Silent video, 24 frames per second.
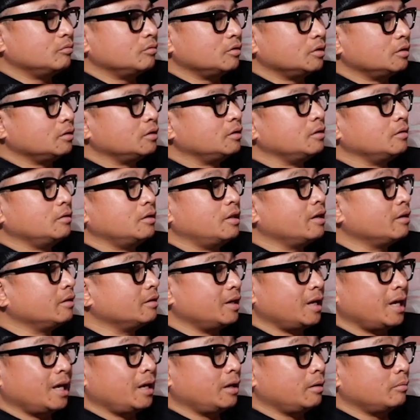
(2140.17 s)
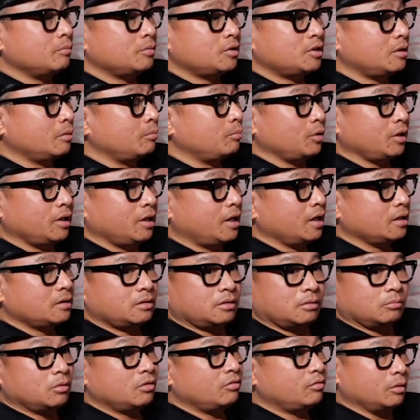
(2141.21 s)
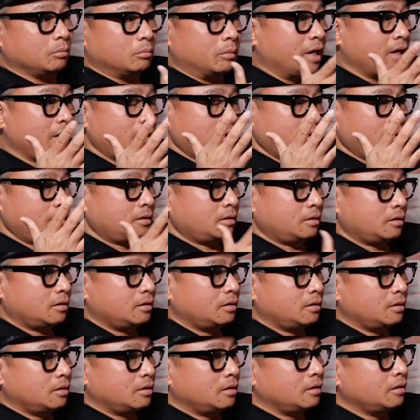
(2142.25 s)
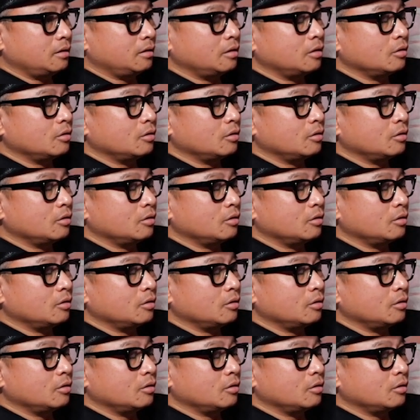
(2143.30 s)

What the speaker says: their name simply gets the movie made, you know?